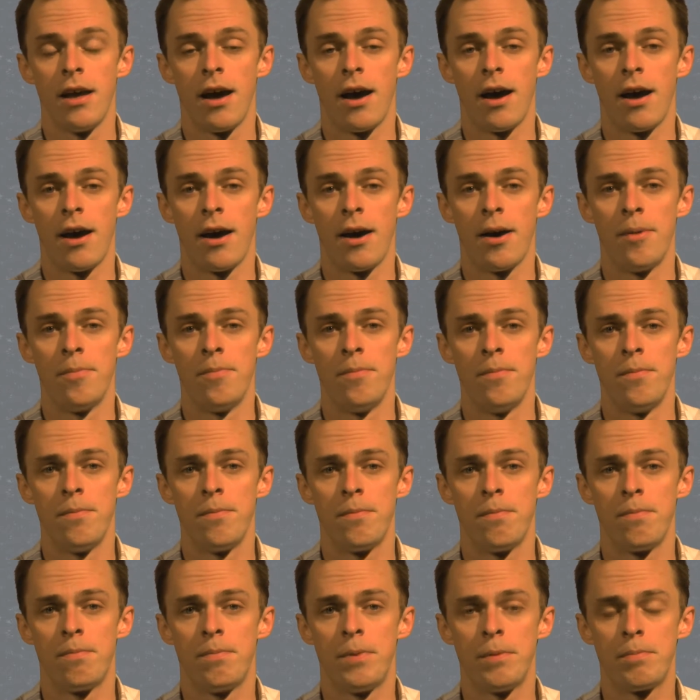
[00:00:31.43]
Um,
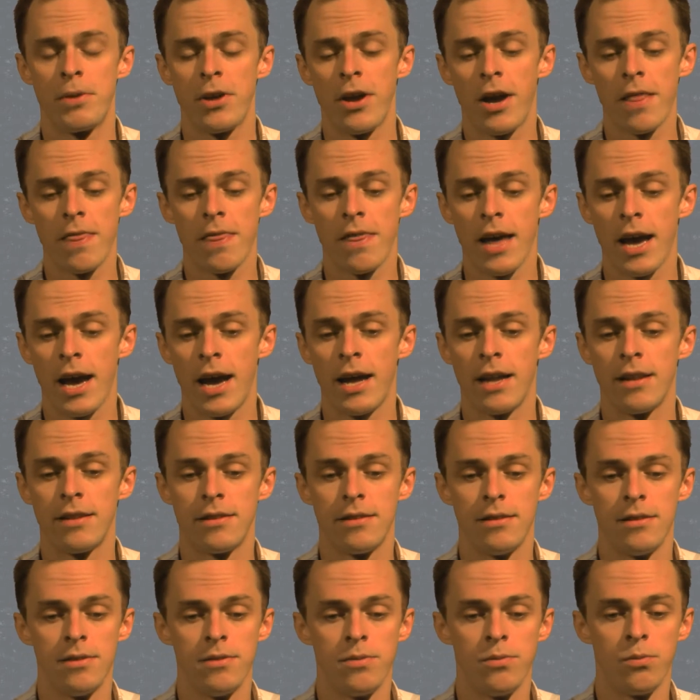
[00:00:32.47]
but beyond
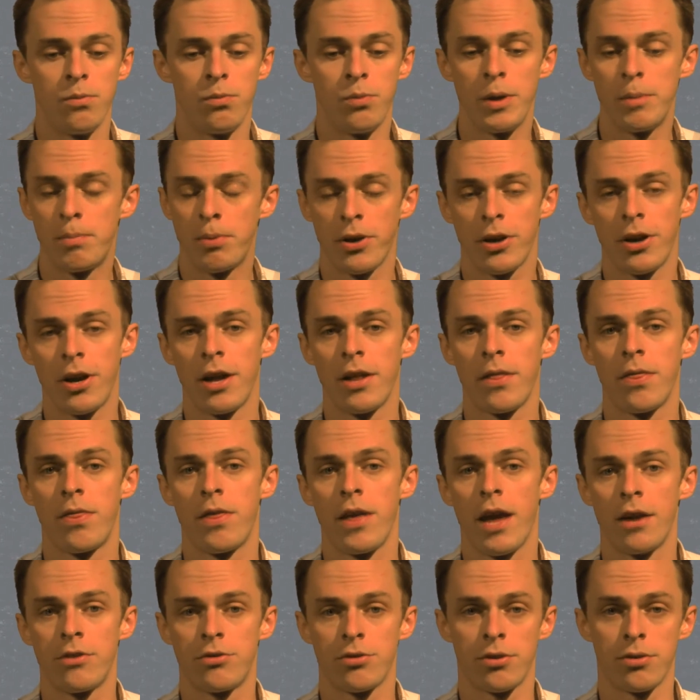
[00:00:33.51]
that, we put on
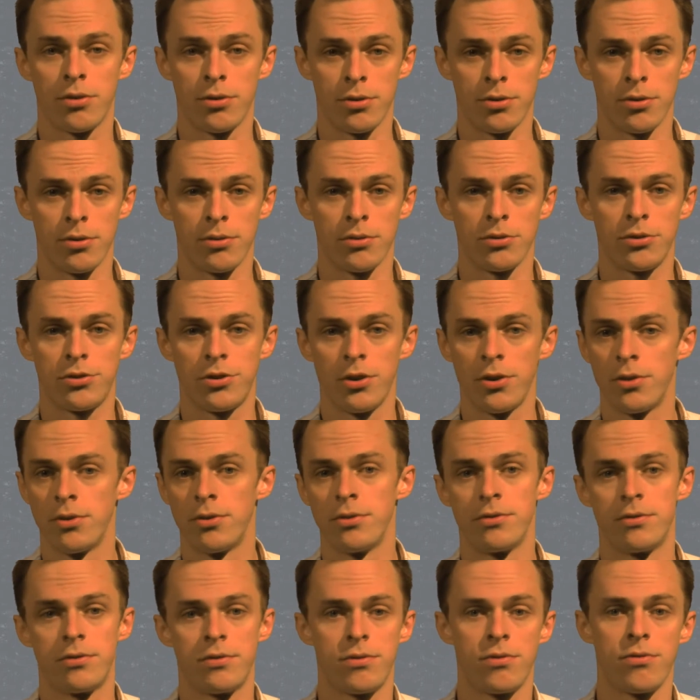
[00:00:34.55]
theatrical
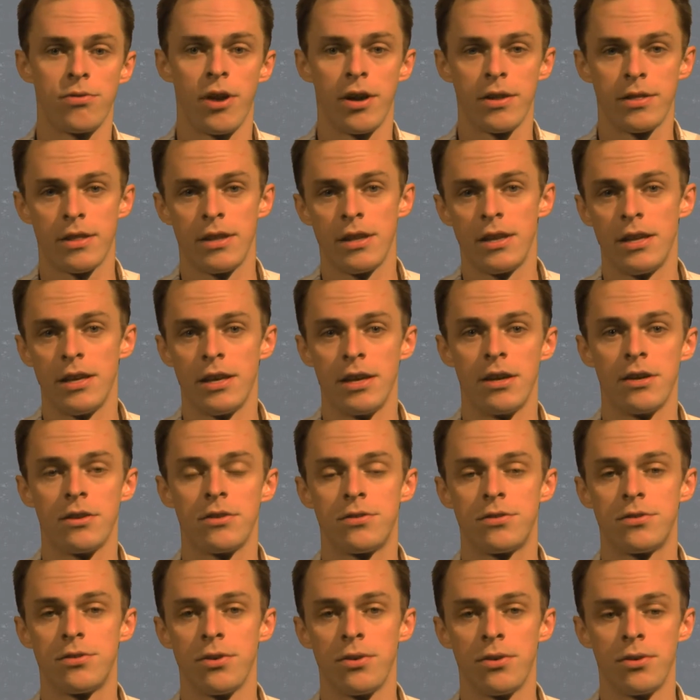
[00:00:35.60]
shows throughout the year,
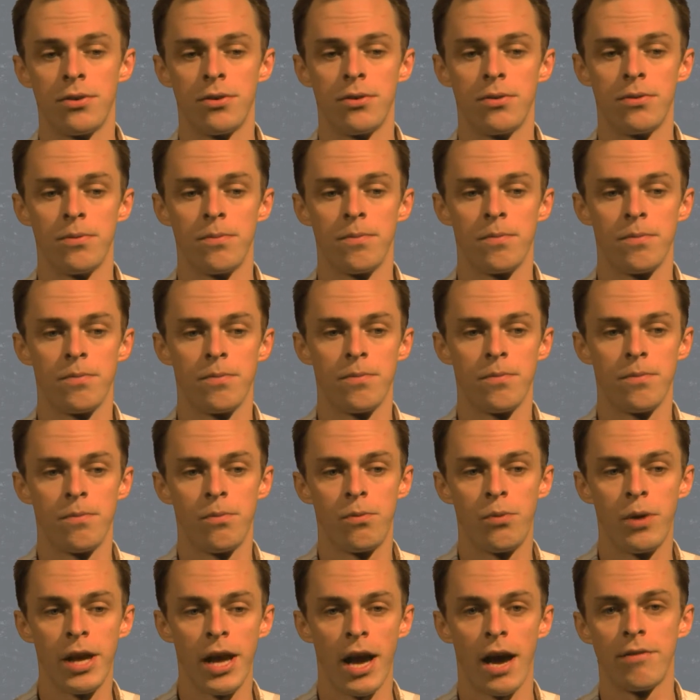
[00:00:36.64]
so
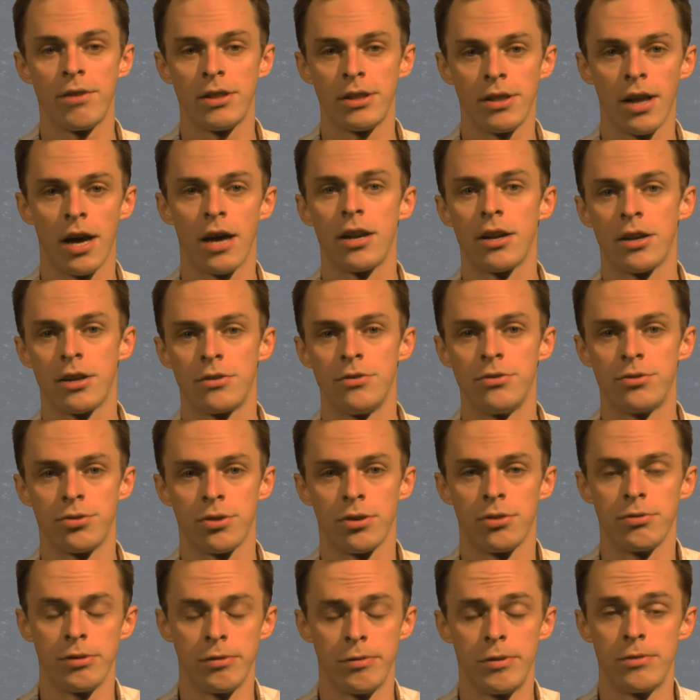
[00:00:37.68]
we have a lot of
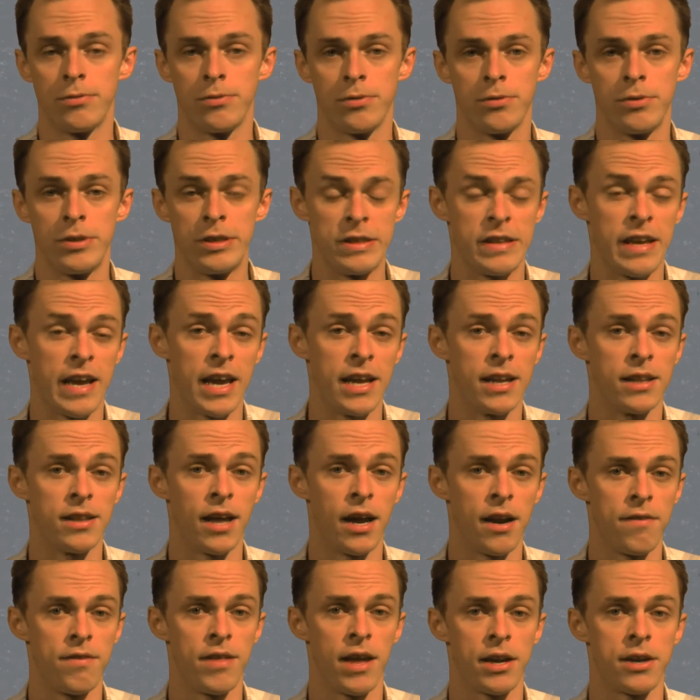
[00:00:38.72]
control. We, re we retain a
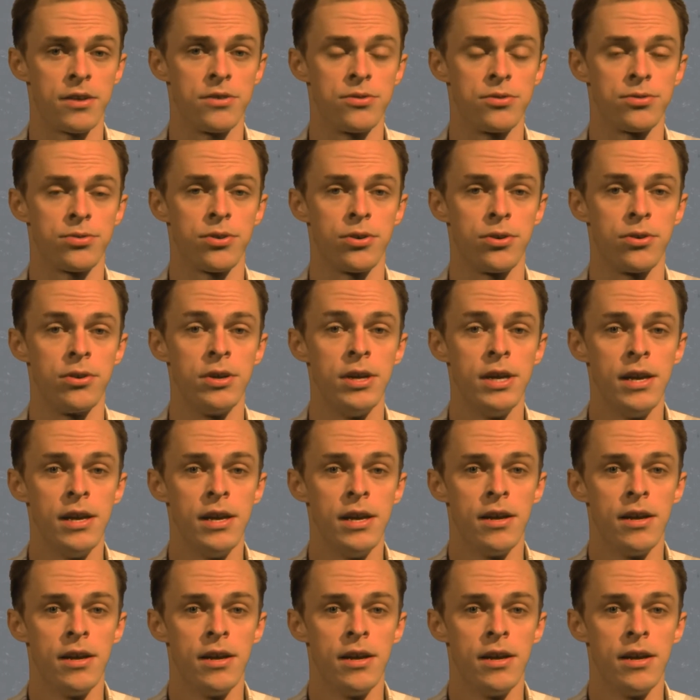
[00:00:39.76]
lot of that control.